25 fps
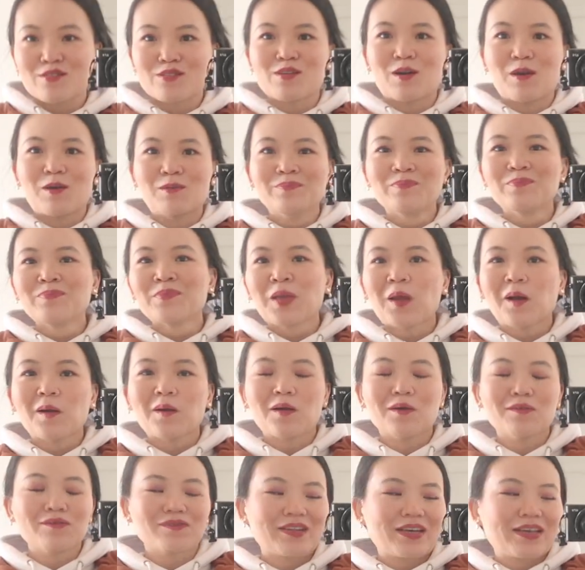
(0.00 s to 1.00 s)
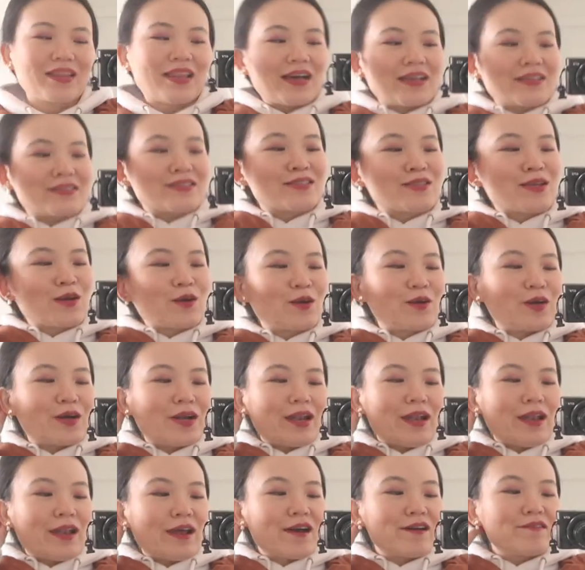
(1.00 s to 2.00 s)
so hopefully that's
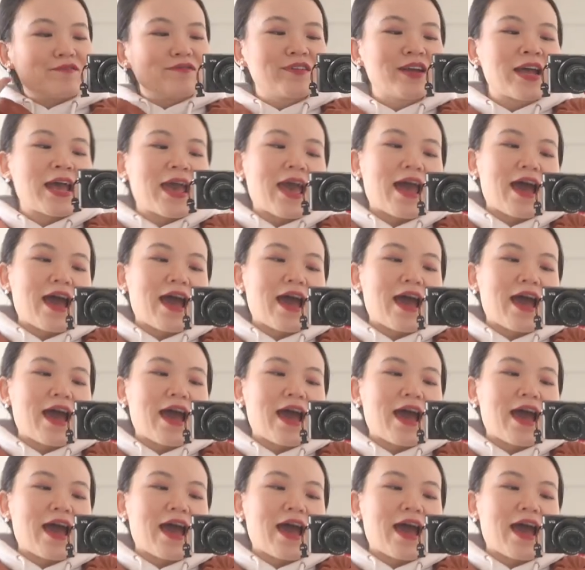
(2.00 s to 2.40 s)
good enough.